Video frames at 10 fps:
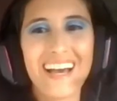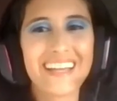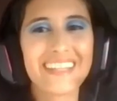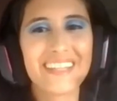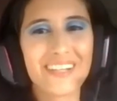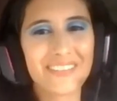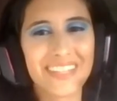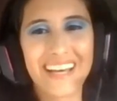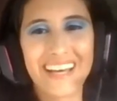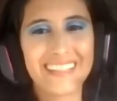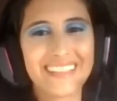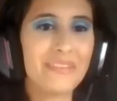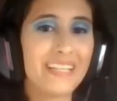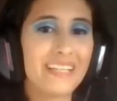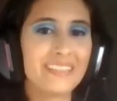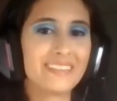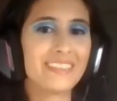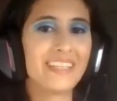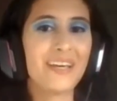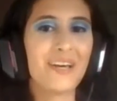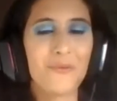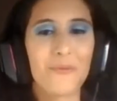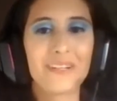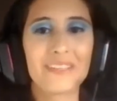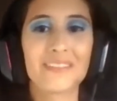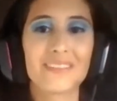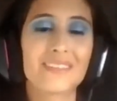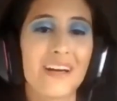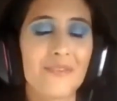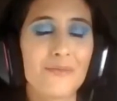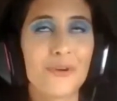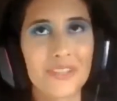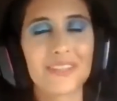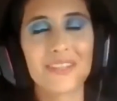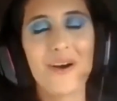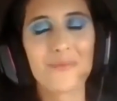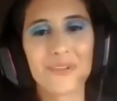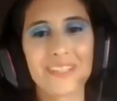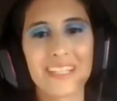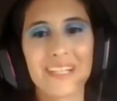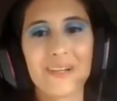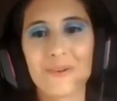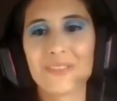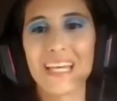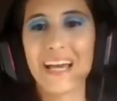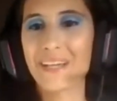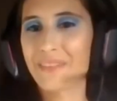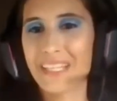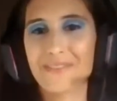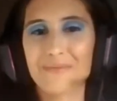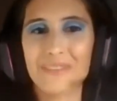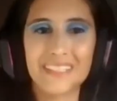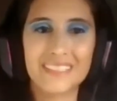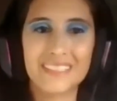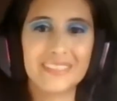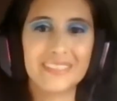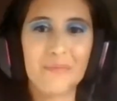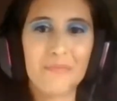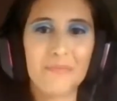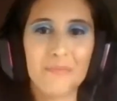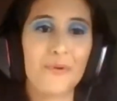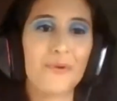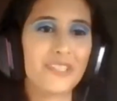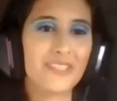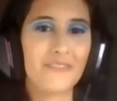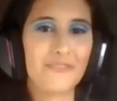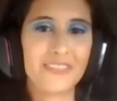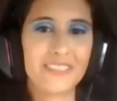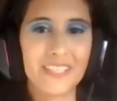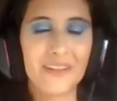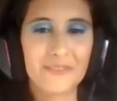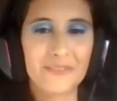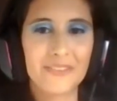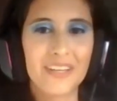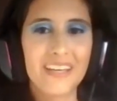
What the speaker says: I love that. That is worth a lot more than gold, I believe, because it is a portion of yourself